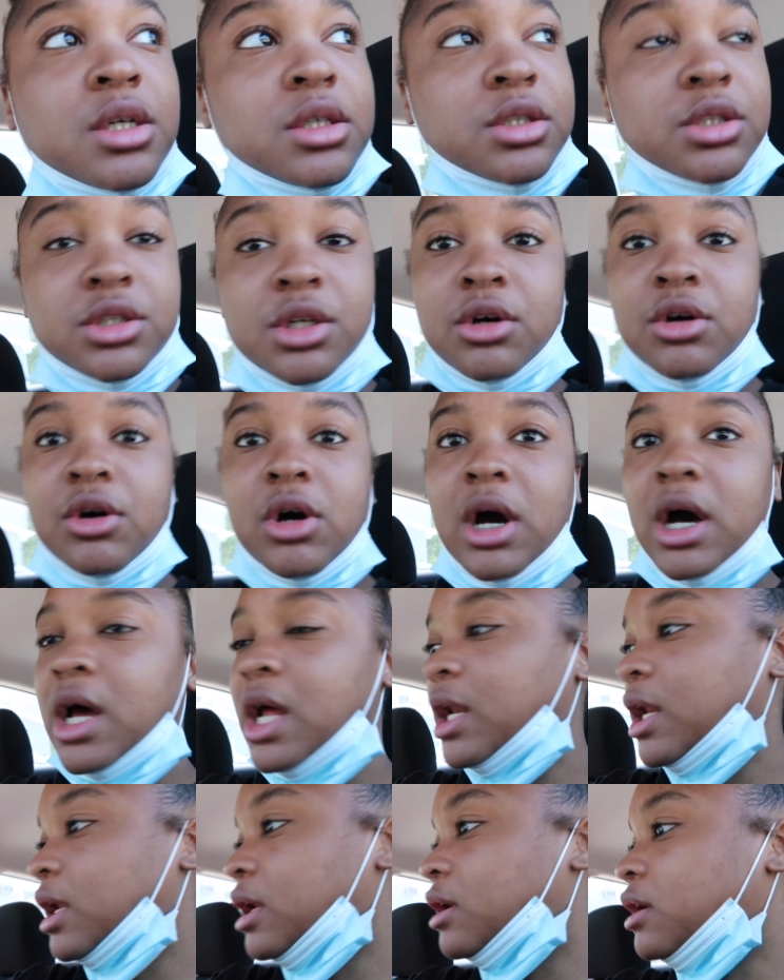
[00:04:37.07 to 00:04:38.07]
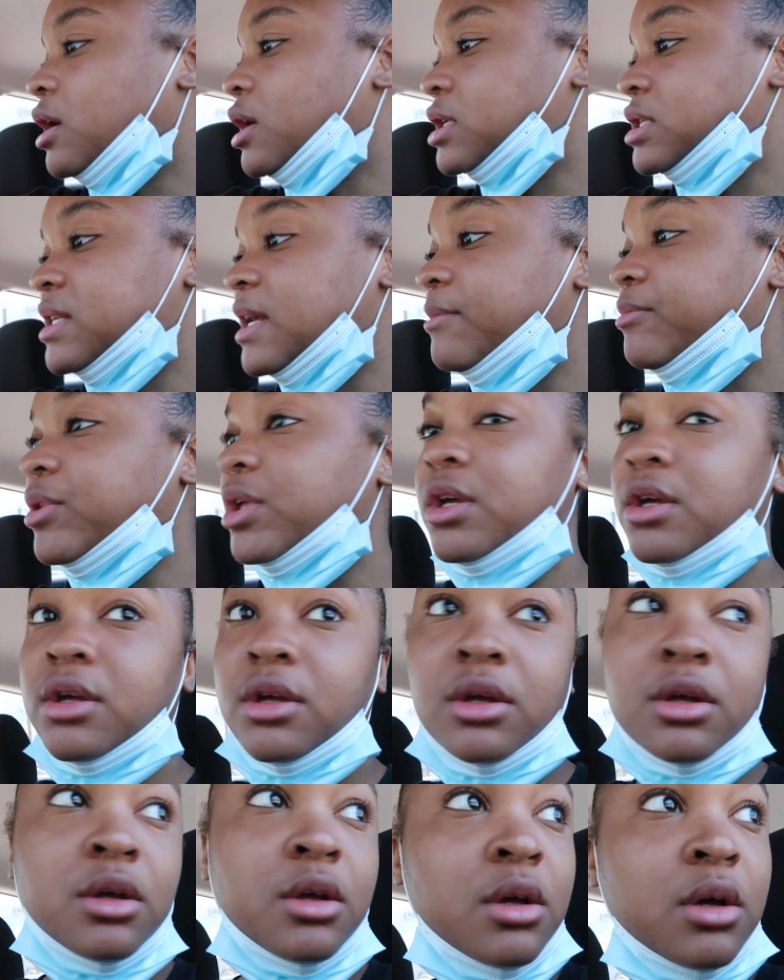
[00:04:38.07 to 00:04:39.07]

So I didn't accept it.